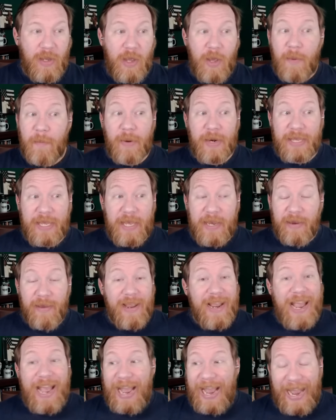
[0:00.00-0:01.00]
But again,
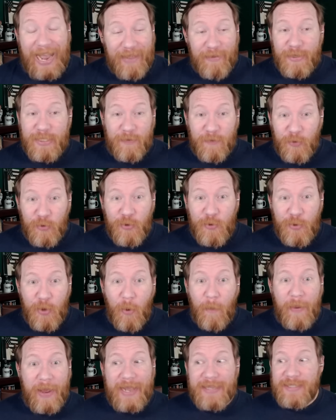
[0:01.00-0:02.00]
Alex Verdugo
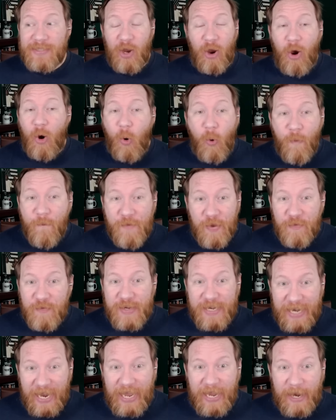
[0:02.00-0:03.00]
bats
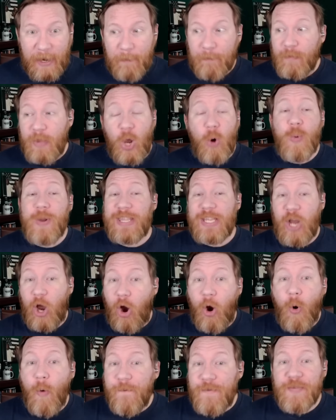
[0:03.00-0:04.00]
.059 with an
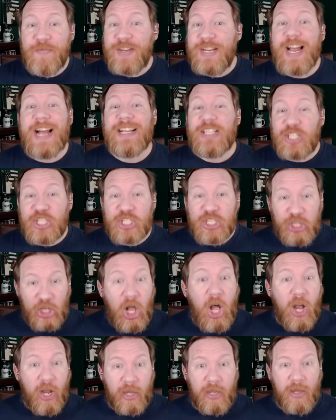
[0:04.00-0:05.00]
.059
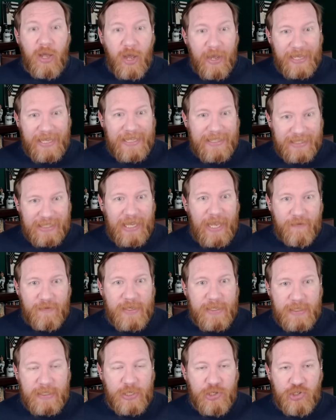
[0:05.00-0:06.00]
slug against
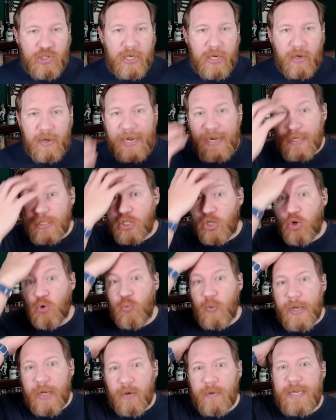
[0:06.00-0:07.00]
lefties this year. In his
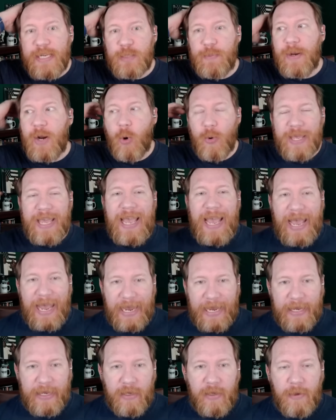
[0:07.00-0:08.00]
career, he's been
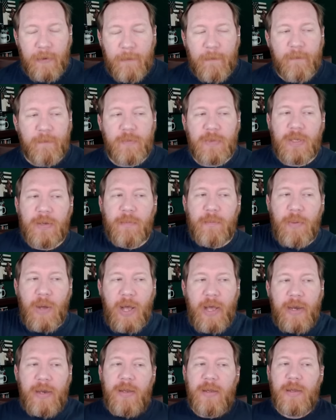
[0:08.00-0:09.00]
okay. But